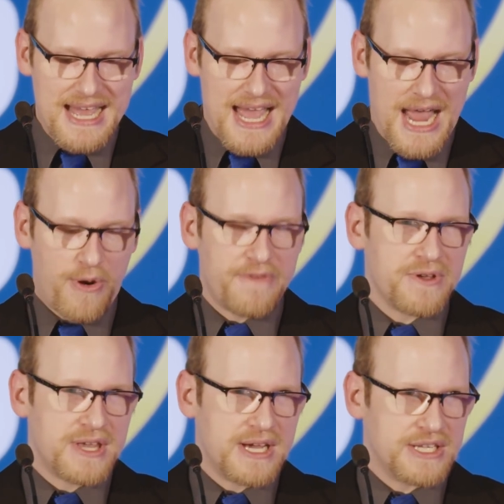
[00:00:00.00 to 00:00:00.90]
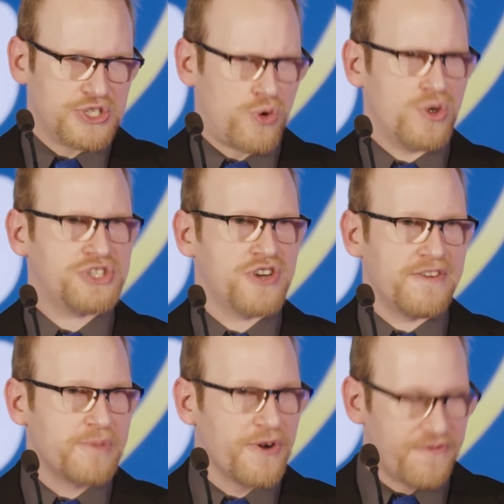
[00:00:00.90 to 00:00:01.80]
However, the torture
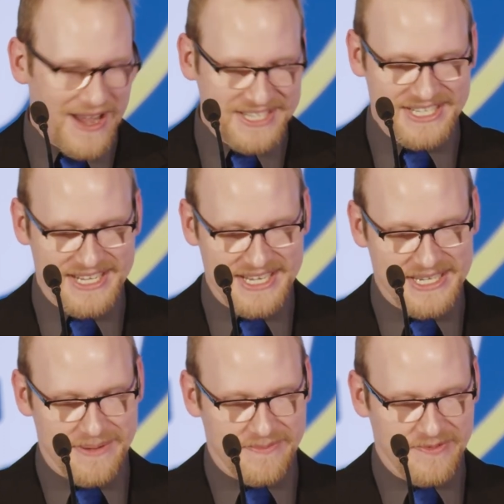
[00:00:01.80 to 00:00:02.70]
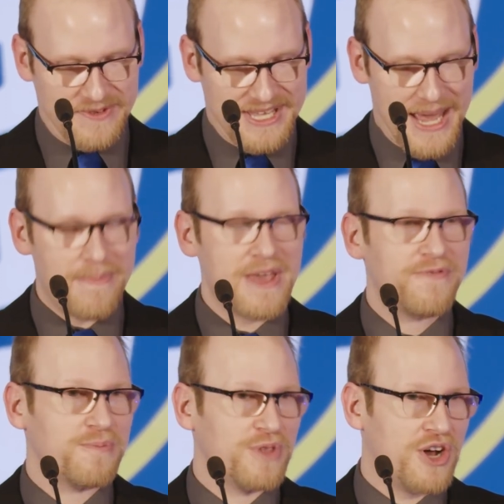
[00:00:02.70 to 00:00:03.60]
of perfectionism kept me
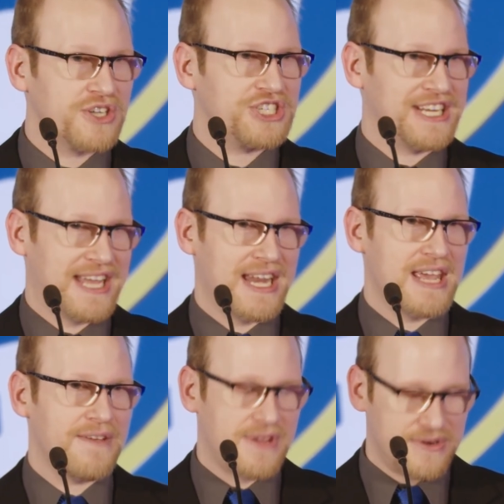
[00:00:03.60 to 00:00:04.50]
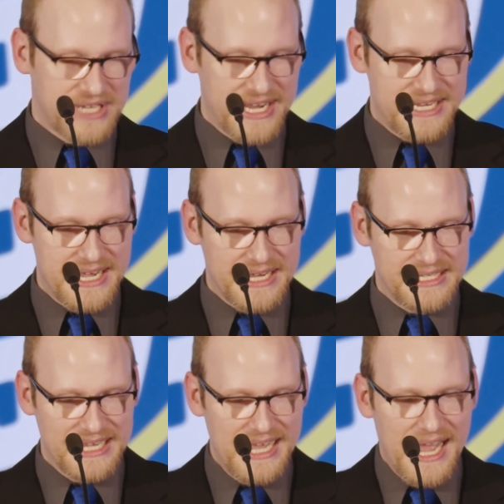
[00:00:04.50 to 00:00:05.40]
from launching any of those
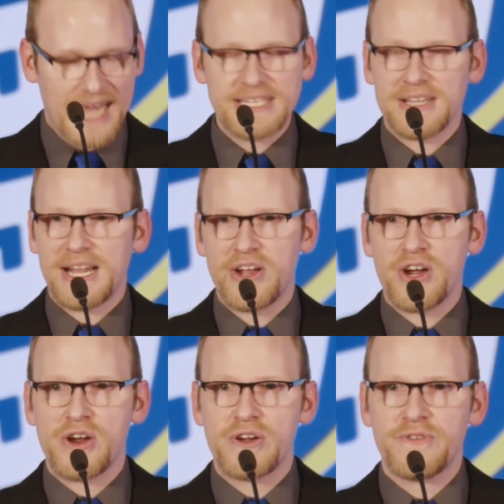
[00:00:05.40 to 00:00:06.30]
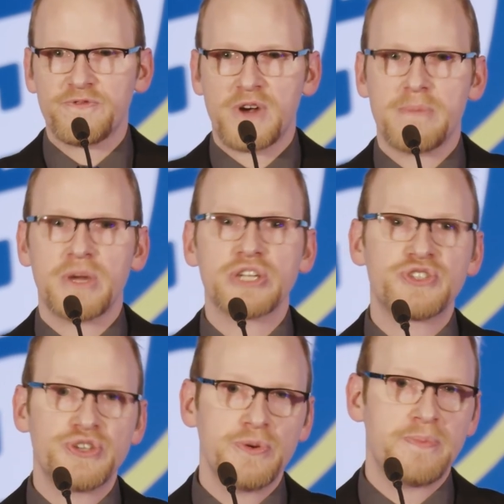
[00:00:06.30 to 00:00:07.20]
ideas until I heard from
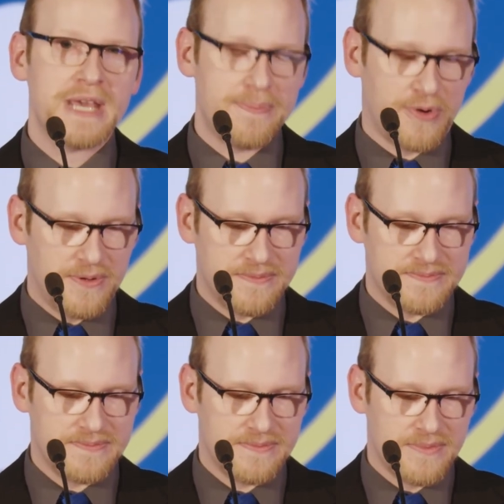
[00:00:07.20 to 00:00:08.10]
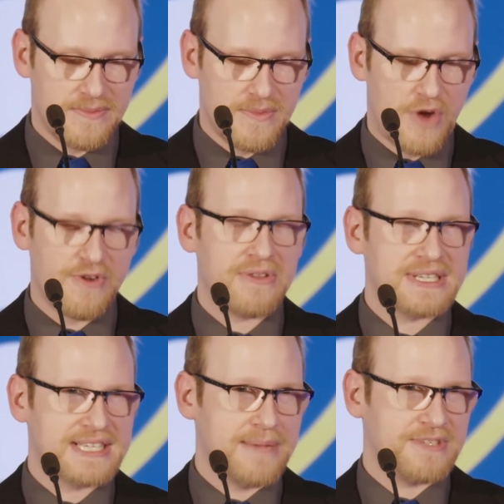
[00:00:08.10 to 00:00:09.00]
two people around the
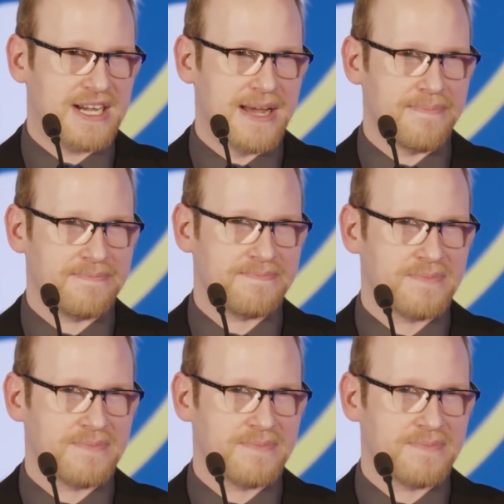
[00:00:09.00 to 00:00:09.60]
same time.